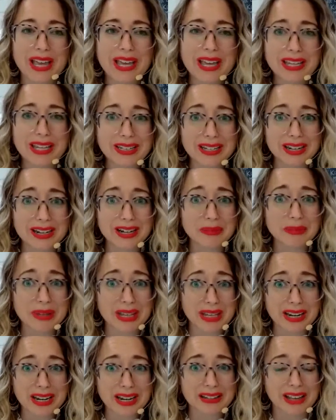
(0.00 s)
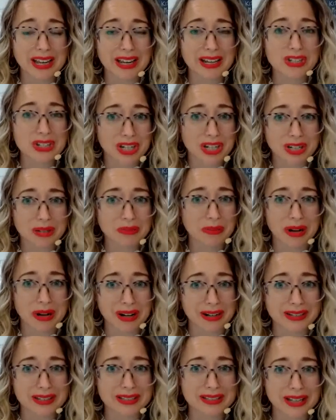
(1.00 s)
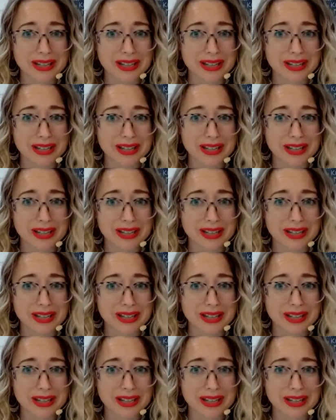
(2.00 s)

He did end up getting chicken pox,